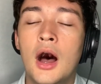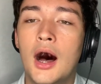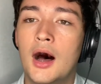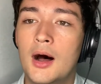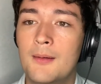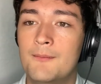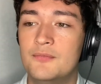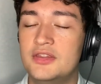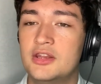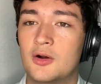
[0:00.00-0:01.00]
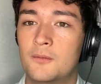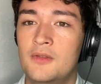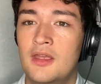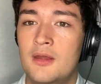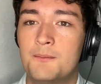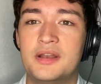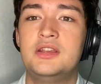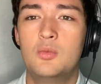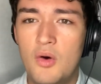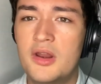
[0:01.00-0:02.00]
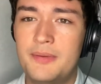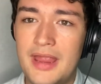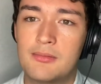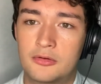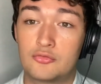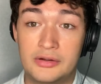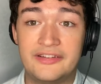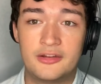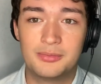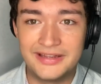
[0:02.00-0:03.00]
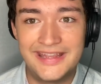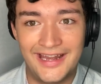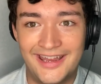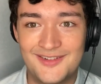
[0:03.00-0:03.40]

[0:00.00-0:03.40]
But you want to be able to reasonably get